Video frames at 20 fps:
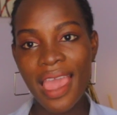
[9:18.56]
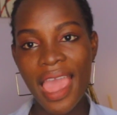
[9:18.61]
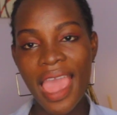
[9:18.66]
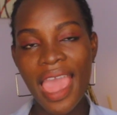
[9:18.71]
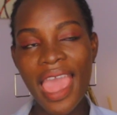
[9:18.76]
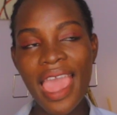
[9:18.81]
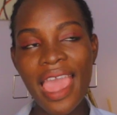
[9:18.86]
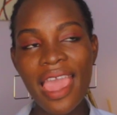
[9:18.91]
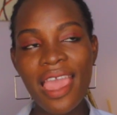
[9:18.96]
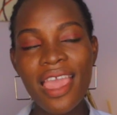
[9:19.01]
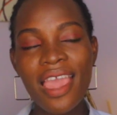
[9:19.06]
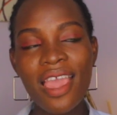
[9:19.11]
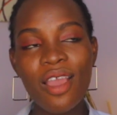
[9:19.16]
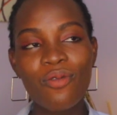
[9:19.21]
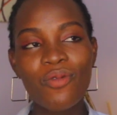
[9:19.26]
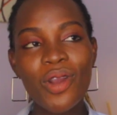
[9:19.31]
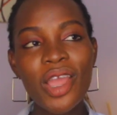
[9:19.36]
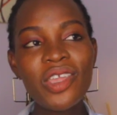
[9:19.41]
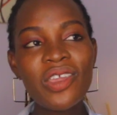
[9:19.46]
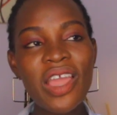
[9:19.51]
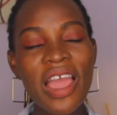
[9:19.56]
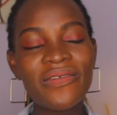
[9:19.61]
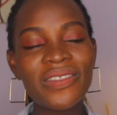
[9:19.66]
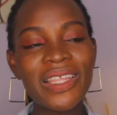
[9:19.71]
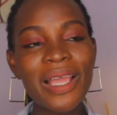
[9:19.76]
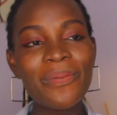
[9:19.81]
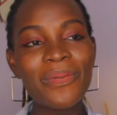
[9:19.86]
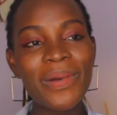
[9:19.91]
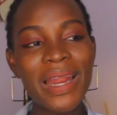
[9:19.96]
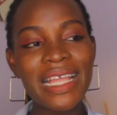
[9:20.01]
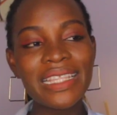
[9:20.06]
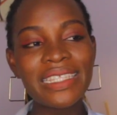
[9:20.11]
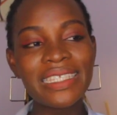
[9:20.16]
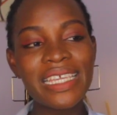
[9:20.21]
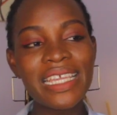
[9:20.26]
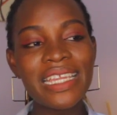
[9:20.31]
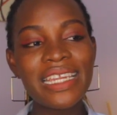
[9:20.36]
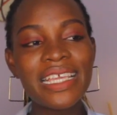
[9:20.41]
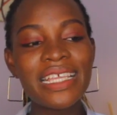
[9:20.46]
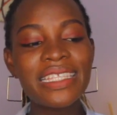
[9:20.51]
After
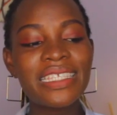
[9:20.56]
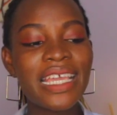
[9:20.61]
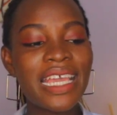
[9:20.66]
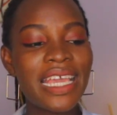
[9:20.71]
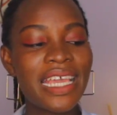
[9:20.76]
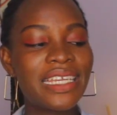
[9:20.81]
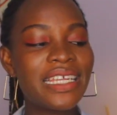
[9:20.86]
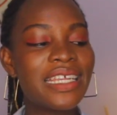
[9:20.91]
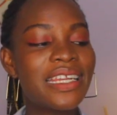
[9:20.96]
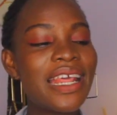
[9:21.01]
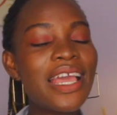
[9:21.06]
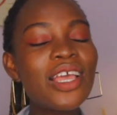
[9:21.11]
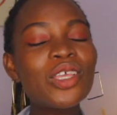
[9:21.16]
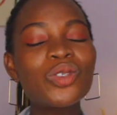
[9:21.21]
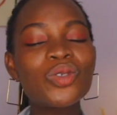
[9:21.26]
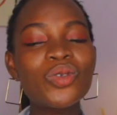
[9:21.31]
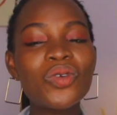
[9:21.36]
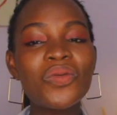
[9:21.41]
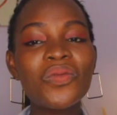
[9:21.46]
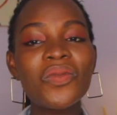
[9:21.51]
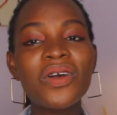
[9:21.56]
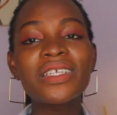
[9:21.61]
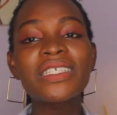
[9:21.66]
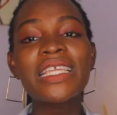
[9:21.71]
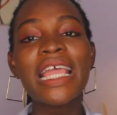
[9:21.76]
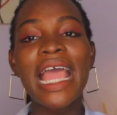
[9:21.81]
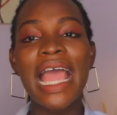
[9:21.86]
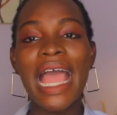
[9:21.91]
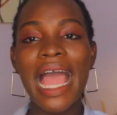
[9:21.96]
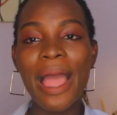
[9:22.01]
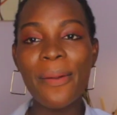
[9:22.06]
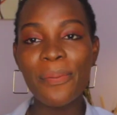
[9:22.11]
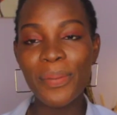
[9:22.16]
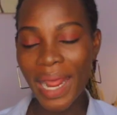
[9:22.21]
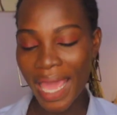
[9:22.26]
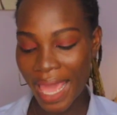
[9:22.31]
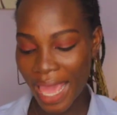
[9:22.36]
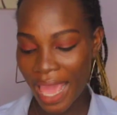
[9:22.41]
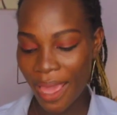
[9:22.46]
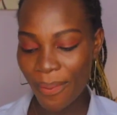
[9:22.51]
planting it, in the next 2 months,
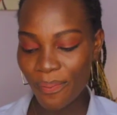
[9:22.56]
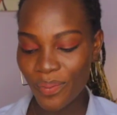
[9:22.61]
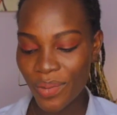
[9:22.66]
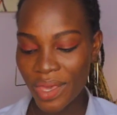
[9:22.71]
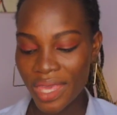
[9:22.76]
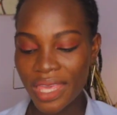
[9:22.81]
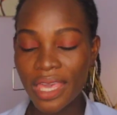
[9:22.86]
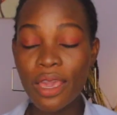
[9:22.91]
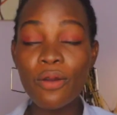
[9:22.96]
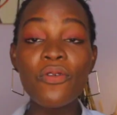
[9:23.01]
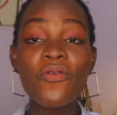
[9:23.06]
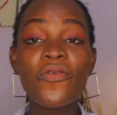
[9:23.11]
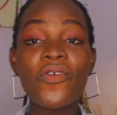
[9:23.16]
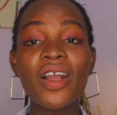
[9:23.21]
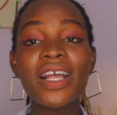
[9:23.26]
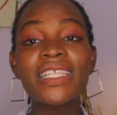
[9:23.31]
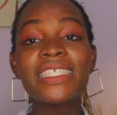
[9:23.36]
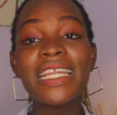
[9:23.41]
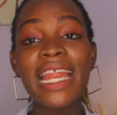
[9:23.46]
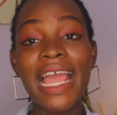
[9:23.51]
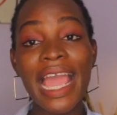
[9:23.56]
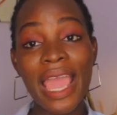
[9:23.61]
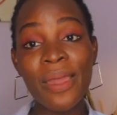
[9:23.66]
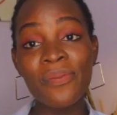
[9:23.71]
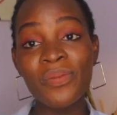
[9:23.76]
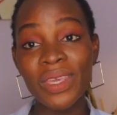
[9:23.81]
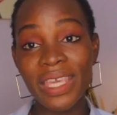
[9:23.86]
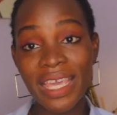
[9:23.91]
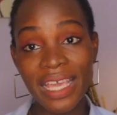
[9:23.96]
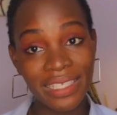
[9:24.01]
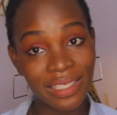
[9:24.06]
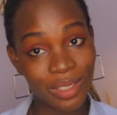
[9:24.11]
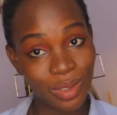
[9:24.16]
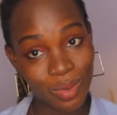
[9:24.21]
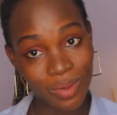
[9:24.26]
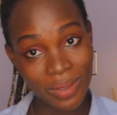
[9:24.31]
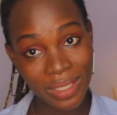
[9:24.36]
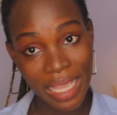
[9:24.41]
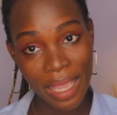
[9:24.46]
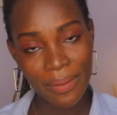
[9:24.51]
apply NPK. We've forgotten that NPK is in
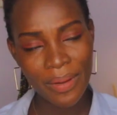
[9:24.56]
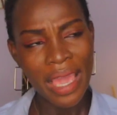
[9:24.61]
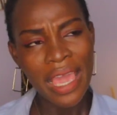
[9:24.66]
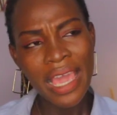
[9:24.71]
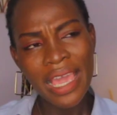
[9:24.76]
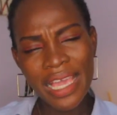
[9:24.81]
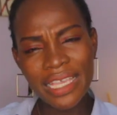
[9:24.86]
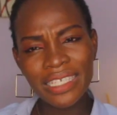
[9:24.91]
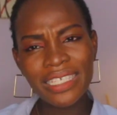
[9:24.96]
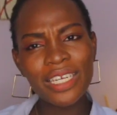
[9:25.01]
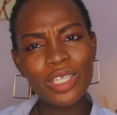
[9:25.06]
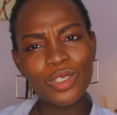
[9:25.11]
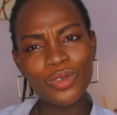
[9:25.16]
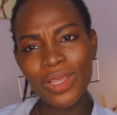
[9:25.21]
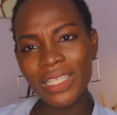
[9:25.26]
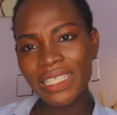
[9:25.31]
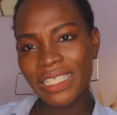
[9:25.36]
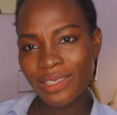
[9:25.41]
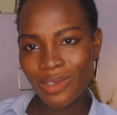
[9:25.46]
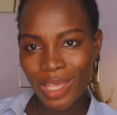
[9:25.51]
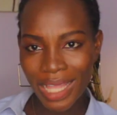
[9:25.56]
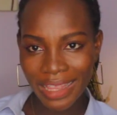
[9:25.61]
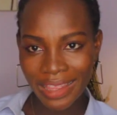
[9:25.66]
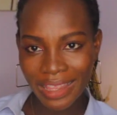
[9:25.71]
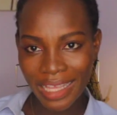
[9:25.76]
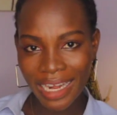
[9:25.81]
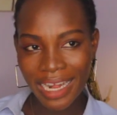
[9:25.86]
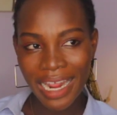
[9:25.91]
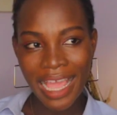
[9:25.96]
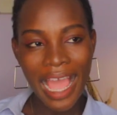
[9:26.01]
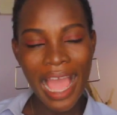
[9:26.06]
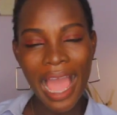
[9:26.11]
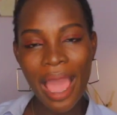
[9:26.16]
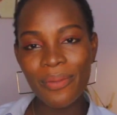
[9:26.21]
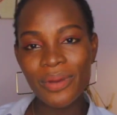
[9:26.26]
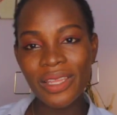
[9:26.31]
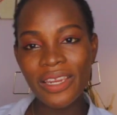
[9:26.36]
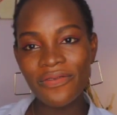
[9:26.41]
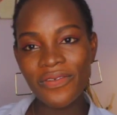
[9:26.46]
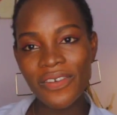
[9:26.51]
2 types. Is it the 20-10-10?
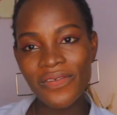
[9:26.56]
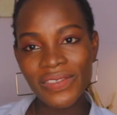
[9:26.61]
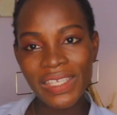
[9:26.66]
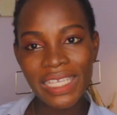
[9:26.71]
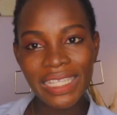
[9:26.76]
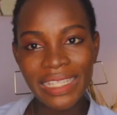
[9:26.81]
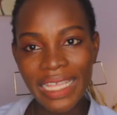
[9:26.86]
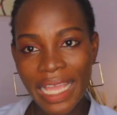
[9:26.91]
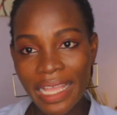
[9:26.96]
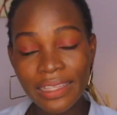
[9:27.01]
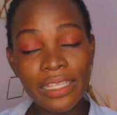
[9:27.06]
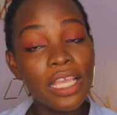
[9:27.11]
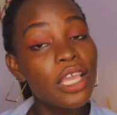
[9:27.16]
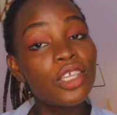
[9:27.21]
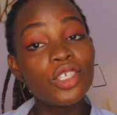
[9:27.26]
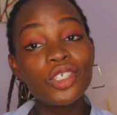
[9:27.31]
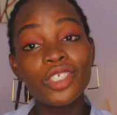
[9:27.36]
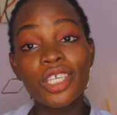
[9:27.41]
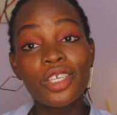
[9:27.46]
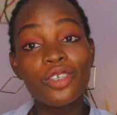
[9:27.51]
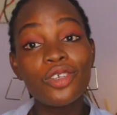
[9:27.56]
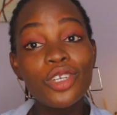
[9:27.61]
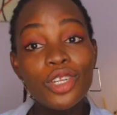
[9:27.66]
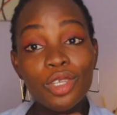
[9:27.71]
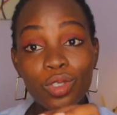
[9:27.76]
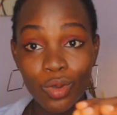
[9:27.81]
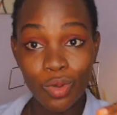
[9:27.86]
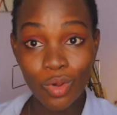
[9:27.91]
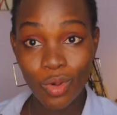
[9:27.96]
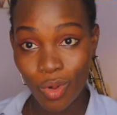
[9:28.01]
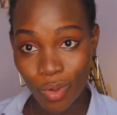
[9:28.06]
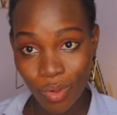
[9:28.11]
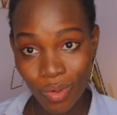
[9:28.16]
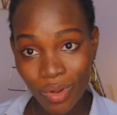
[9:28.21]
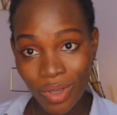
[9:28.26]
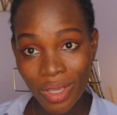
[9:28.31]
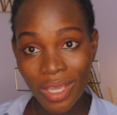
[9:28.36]
I be the 15-10? See, you need to know.